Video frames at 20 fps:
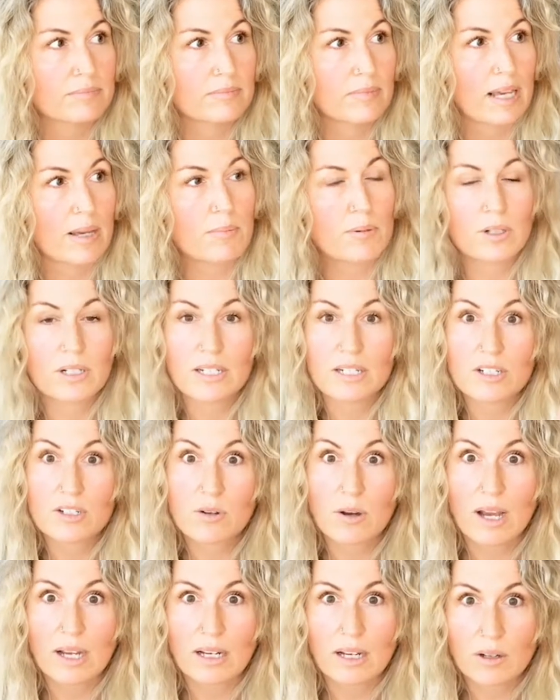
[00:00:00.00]

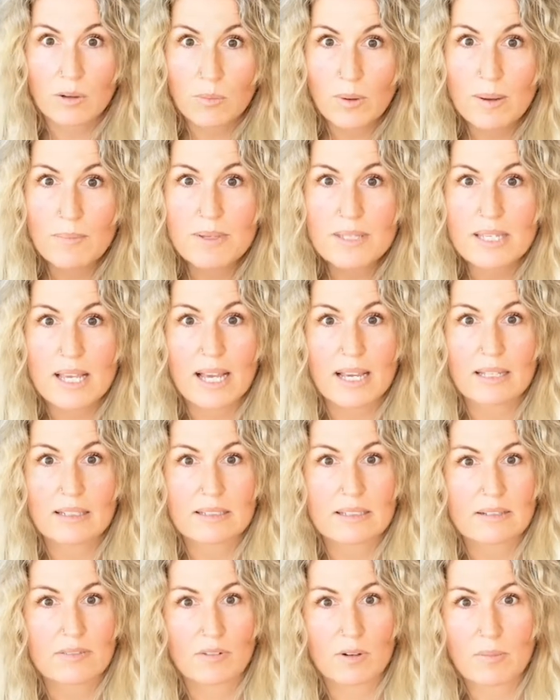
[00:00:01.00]
a
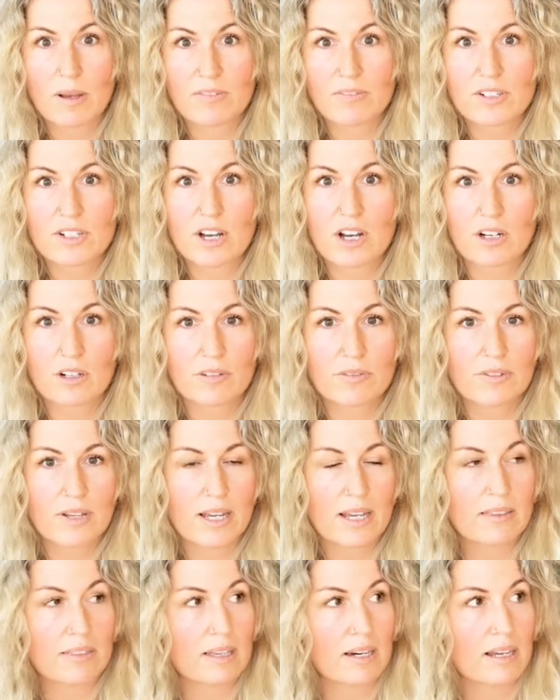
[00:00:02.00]
website for my
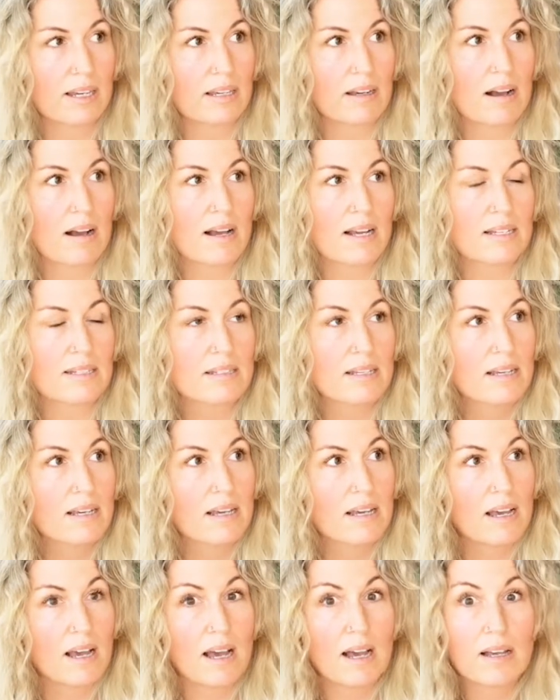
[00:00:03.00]
photography, and then I got
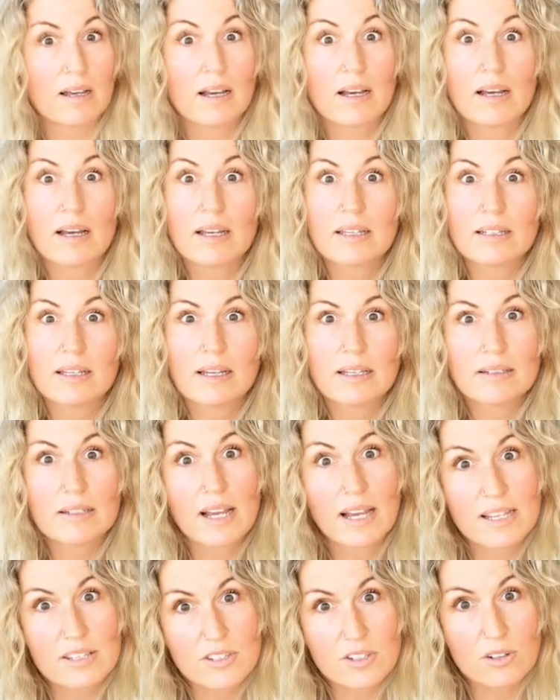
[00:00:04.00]
a
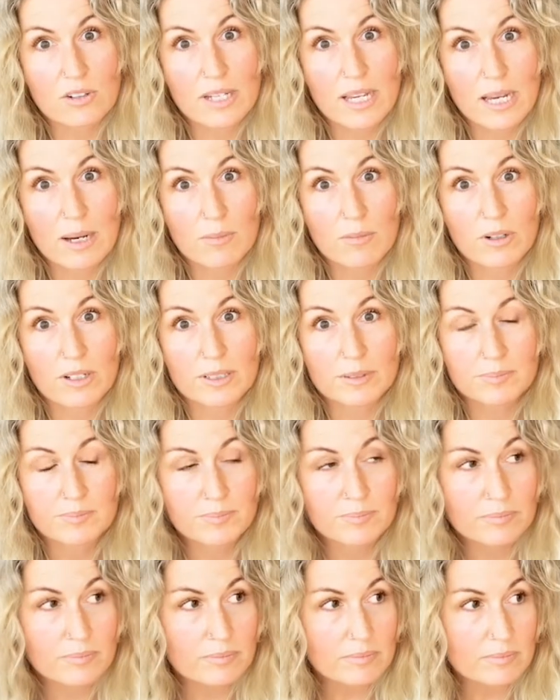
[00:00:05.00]
nicer camera.
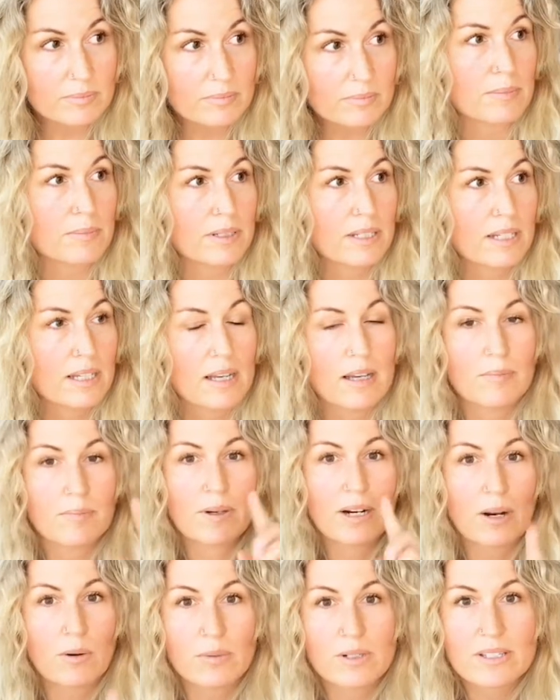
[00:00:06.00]

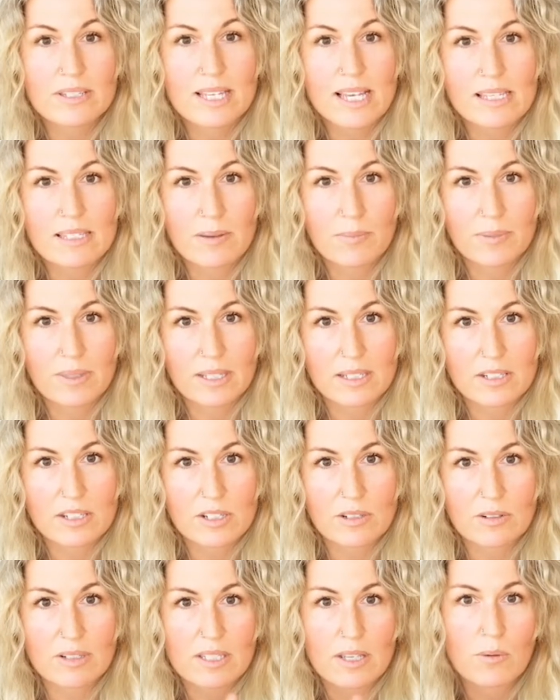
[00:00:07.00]
But I will say something
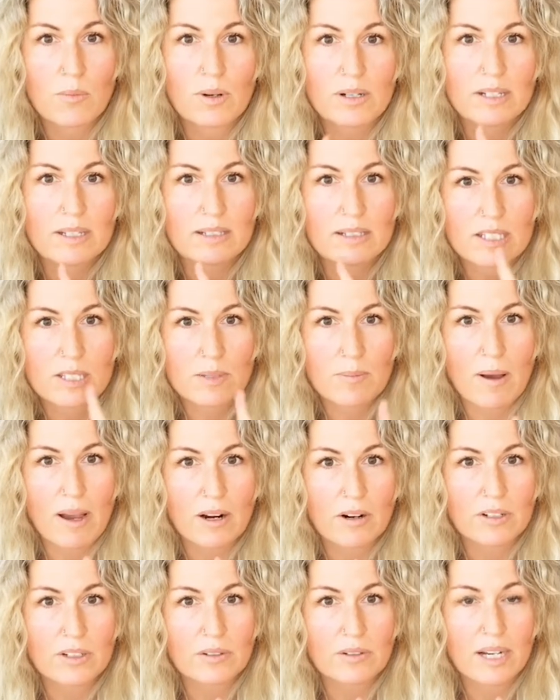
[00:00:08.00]
too, because I want to
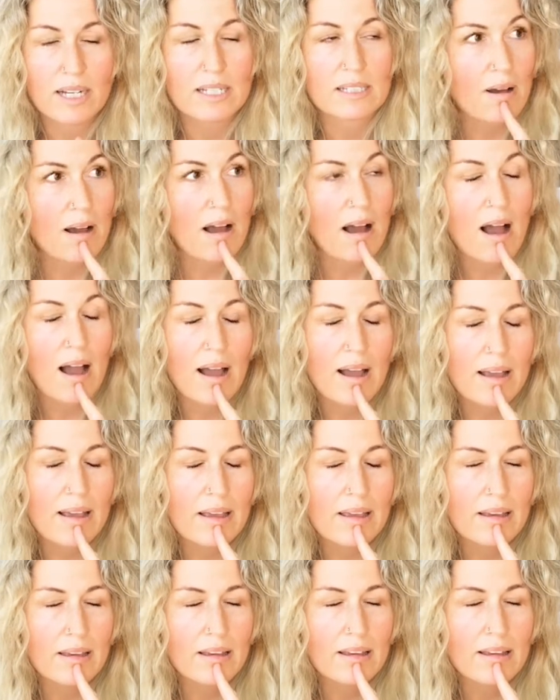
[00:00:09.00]
inspire you guys.
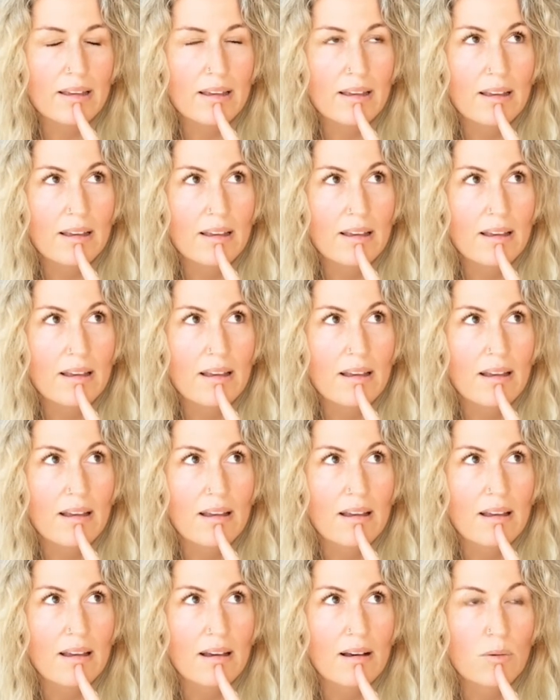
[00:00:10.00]
I
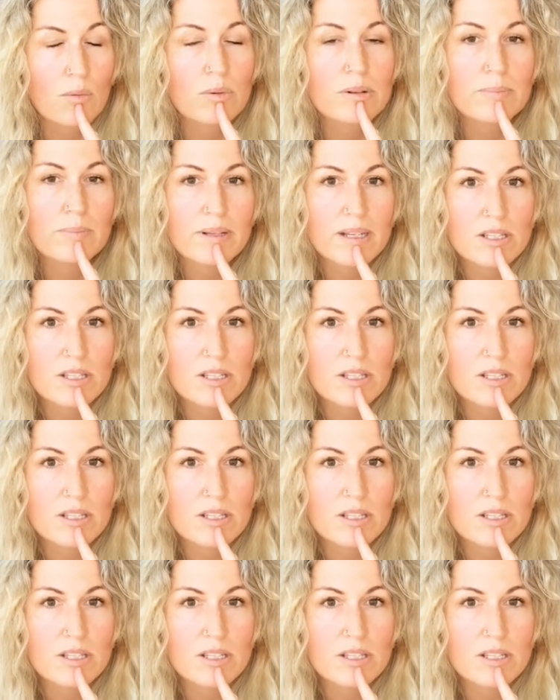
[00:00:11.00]
would be